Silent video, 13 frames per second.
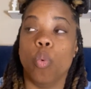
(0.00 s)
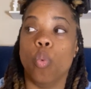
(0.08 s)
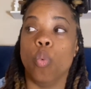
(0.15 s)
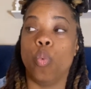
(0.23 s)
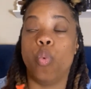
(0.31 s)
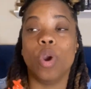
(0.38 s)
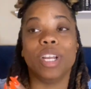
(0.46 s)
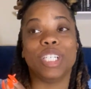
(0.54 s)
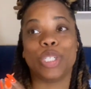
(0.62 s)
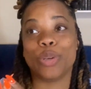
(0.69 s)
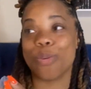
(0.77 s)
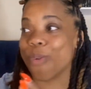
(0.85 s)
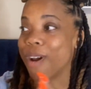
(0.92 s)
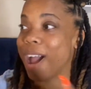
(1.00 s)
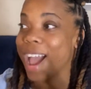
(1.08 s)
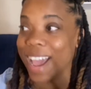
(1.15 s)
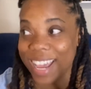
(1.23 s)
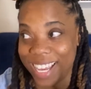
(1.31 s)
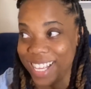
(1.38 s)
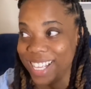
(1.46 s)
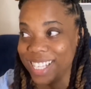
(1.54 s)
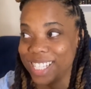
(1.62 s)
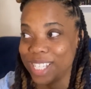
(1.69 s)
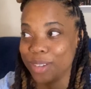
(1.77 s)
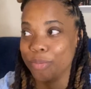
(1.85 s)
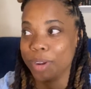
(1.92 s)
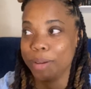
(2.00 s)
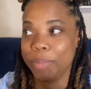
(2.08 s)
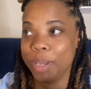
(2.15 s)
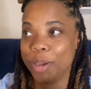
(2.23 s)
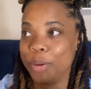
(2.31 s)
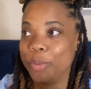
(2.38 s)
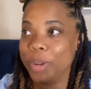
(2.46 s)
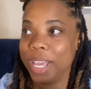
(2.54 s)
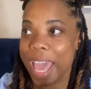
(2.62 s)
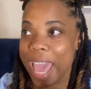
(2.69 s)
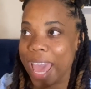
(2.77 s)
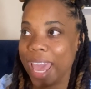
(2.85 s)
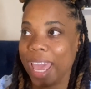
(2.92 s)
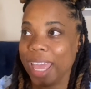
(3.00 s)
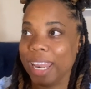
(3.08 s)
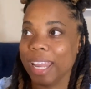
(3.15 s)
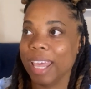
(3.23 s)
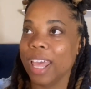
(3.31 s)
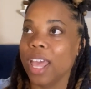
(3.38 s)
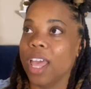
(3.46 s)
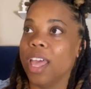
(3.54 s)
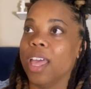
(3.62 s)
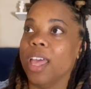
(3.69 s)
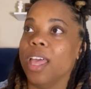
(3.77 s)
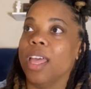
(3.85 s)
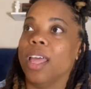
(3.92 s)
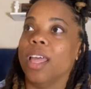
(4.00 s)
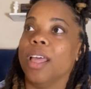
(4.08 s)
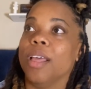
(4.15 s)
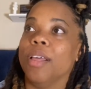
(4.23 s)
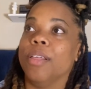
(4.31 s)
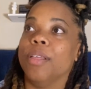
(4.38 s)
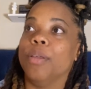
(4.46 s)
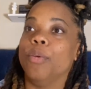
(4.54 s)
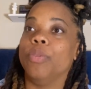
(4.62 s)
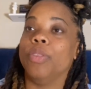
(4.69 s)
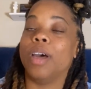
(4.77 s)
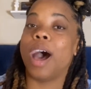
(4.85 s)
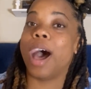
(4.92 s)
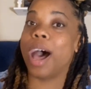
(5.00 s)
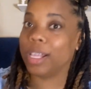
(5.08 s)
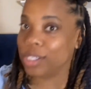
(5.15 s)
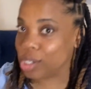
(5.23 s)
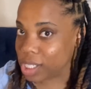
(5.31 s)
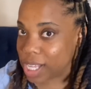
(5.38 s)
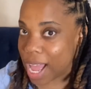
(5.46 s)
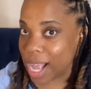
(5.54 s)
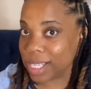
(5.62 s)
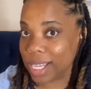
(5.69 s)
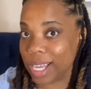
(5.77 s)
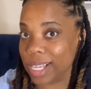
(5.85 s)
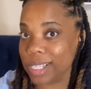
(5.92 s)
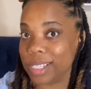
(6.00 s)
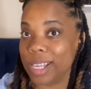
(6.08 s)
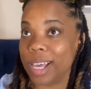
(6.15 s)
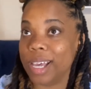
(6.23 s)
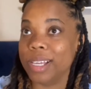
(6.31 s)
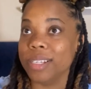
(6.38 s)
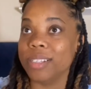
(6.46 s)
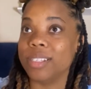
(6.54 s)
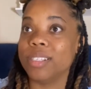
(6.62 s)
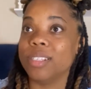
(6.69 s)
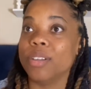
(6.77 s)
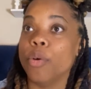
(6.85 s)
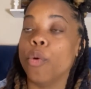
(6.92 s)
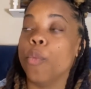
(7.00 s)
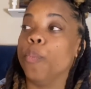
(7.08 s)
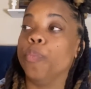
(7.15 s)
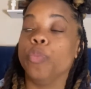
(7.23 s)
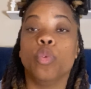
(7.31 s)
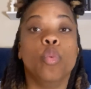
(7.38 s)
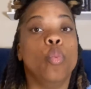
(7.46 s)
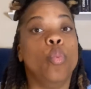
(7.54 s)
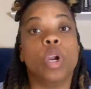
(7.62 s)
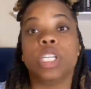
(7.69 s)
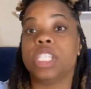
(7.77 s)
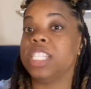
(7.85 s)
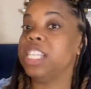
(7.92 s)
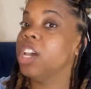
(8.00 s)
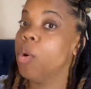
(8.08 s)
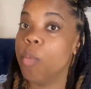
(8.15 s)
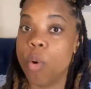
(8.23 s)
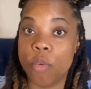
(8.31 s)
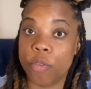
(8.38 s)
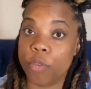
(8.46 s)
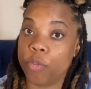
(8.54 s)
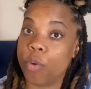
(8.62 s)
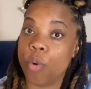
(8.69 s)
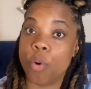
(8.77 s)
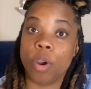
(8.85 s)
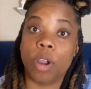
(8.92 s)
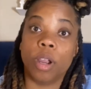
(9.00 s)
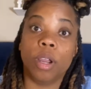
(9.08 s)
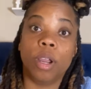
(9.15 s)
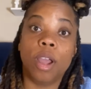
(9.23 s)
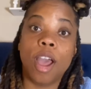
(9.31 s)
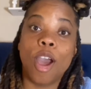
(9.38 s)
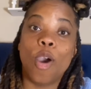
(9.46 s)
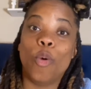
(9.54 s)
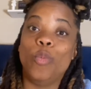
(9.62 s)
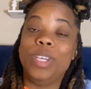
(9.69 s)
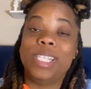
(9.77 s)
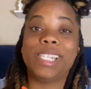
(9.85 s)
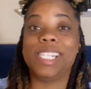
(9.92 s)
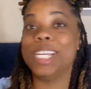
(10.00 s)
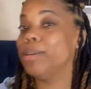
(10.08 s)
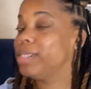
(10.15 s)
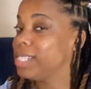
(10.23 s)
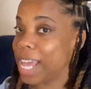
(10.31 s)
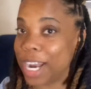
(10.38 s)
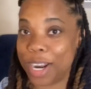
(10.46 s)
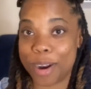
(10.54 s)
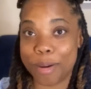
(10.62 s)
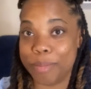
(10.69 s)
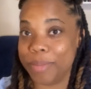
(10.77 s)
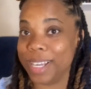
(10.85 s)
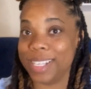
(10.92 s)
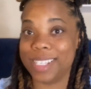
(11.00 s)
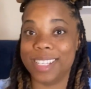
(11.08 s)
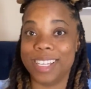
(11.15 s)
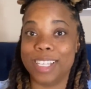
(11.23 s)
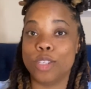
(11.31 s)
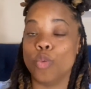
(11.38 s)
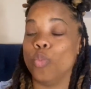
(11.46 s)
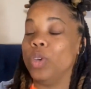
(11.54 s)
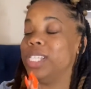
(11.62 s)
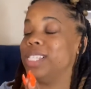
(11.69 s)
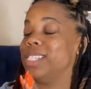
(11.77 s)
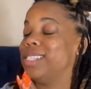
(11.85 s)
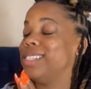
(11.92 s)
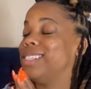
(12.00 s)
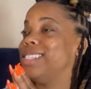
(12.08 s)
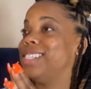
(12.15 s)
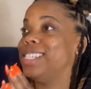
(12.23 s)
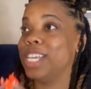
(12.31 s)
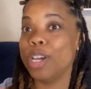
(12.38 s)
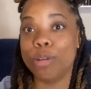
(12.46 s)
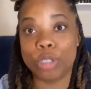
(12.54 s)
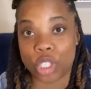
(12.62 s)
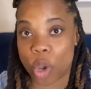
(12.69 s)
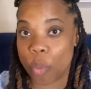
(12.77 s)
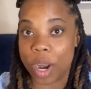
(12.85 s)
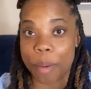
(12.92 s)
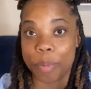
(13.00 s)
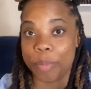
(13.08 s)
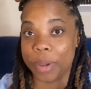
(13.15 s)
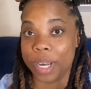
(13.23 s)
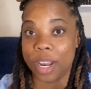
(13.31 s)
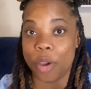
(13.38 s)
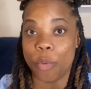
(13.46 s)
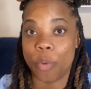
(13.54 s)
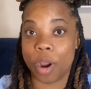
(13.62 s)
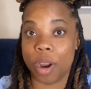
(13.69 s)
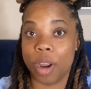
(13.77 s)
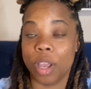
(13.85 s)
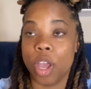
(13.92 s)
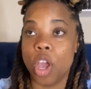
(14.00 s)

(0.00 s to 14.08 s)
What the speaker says: We're trying to rebuild, regain. The odds are stacked against us. We're still moving forward. We still standing on business. We still showing up and putting in work.